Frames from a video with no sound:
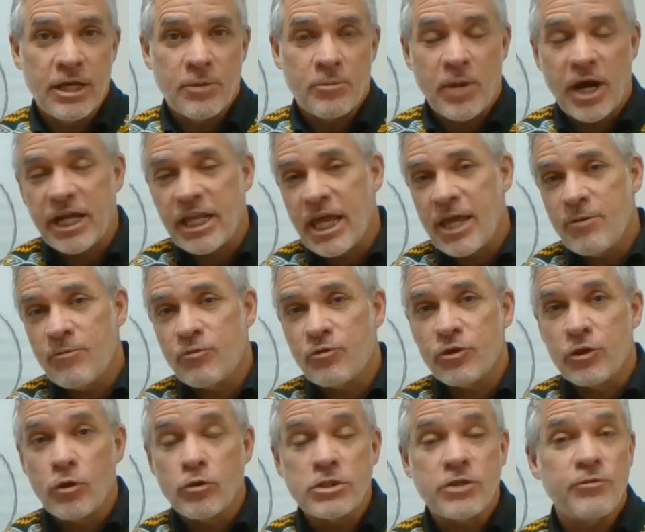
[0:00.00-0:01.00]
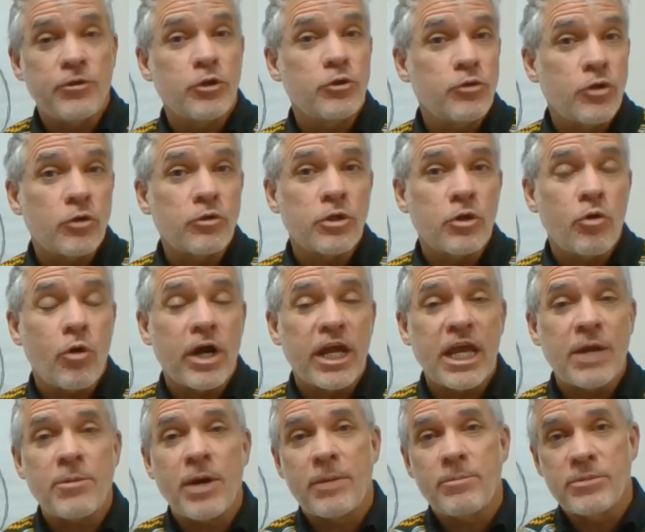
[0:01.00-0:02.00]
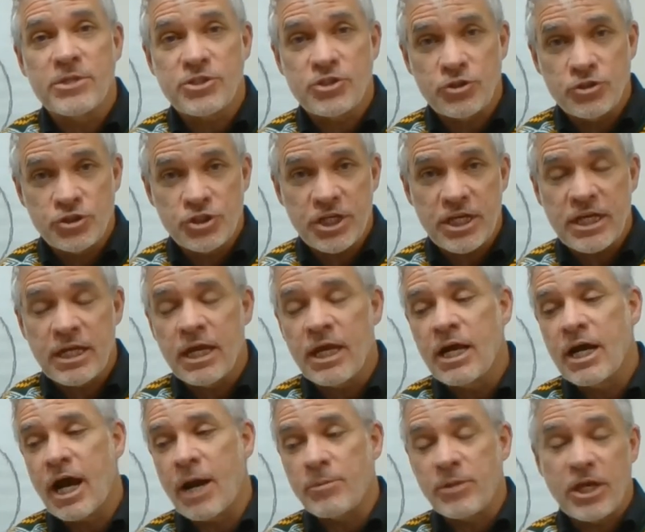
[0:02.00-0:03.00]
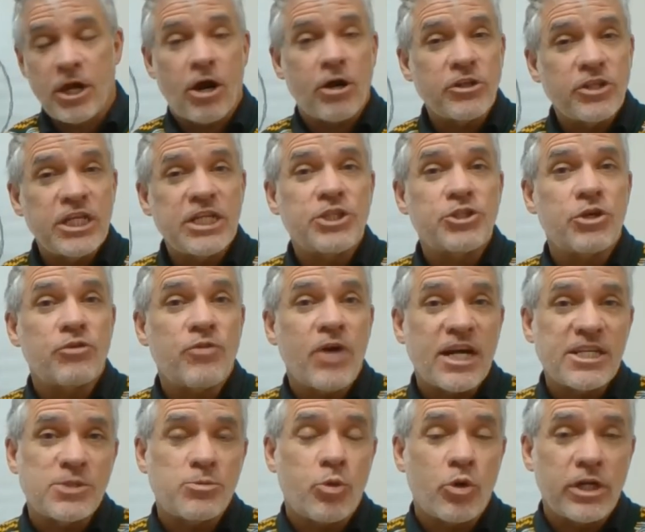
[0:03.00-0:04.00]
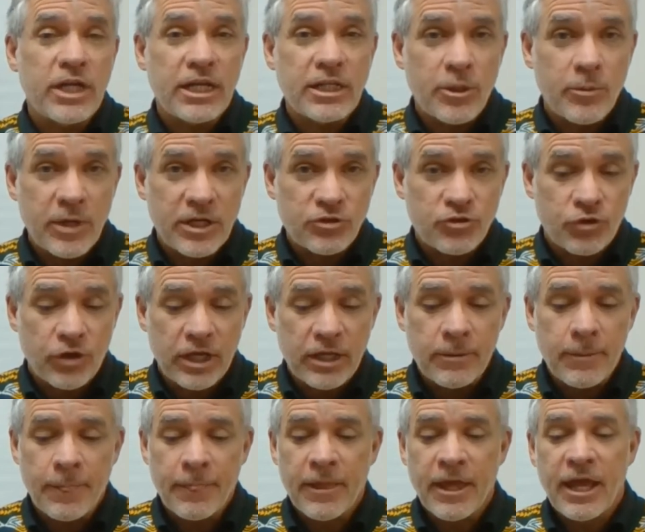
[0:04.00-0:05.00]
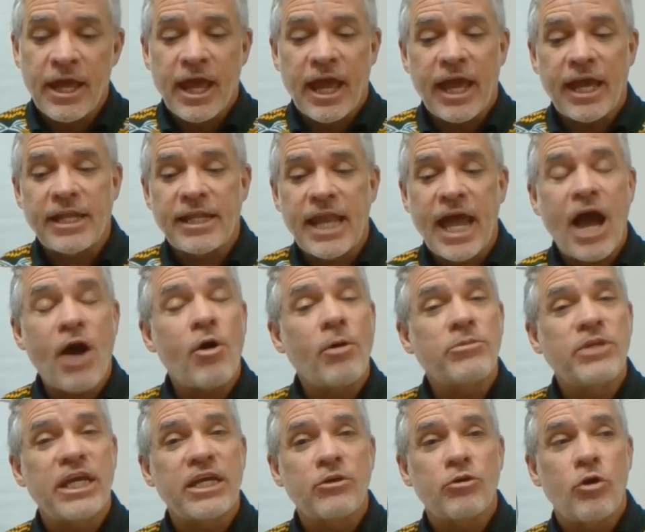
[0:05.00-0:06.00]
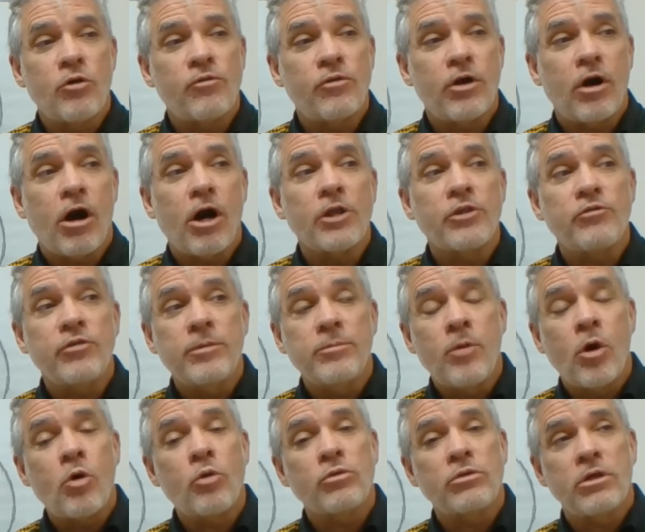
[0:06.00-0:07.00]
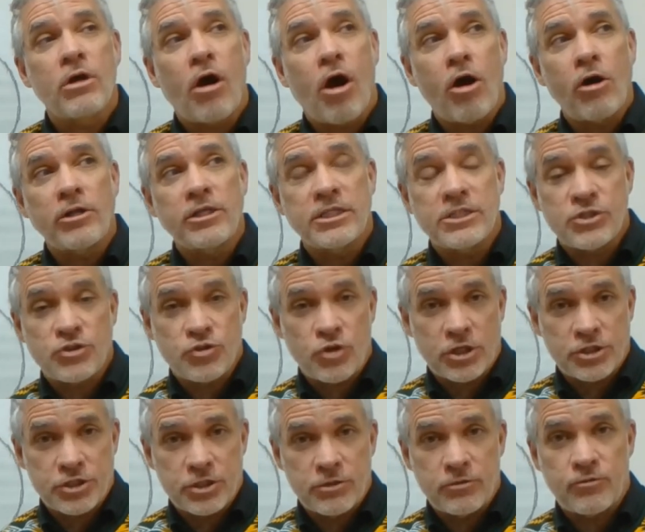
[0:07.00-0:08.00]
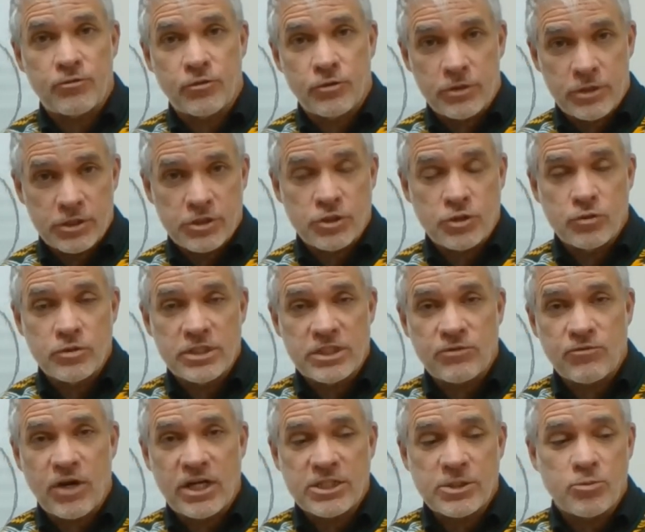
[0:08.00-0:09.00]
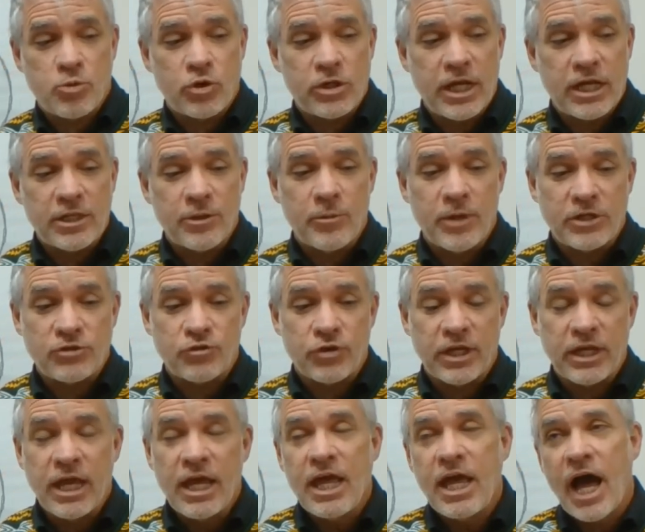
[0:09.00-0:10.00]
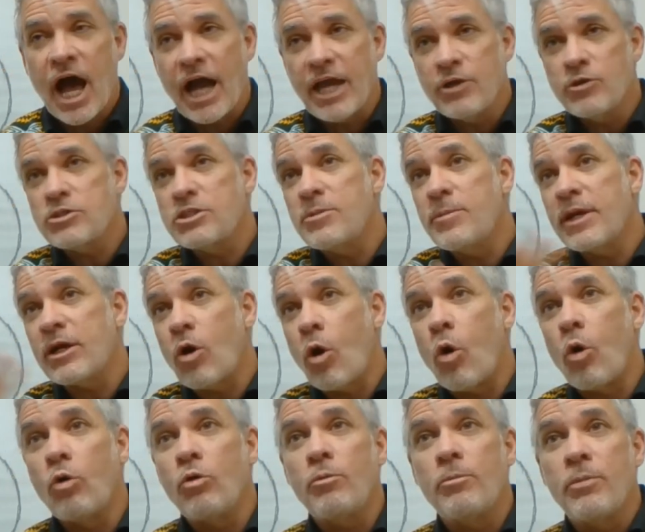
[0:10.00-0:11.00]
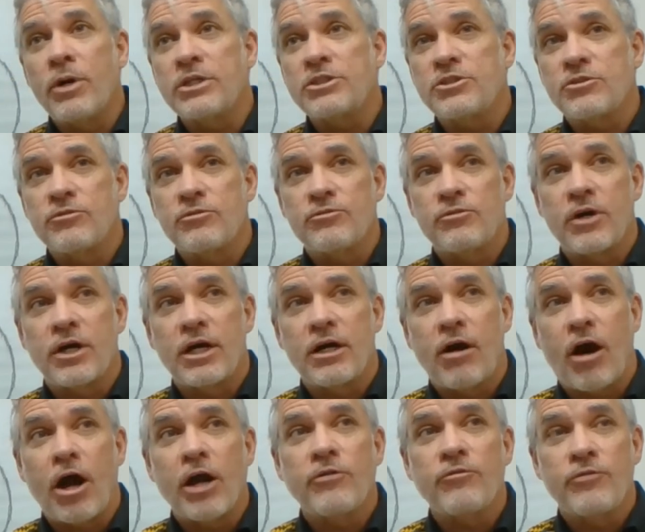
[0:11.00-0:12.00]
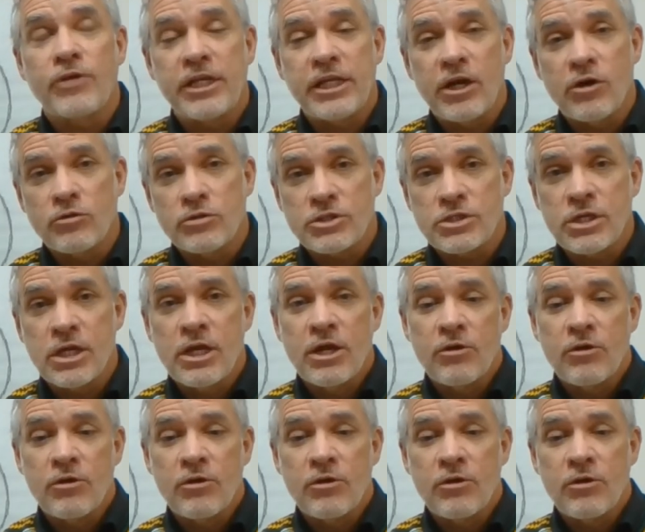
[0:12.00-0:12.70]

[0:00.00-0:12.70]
My name, for those of you who don't know who I am, I'm Mr. G. I'm the art teacher at Rouses Point Elementary. And now I'm taking over all the remote art instruction for the students at Rouses Point Elementary. I used to make a whole bunch of uh, art videos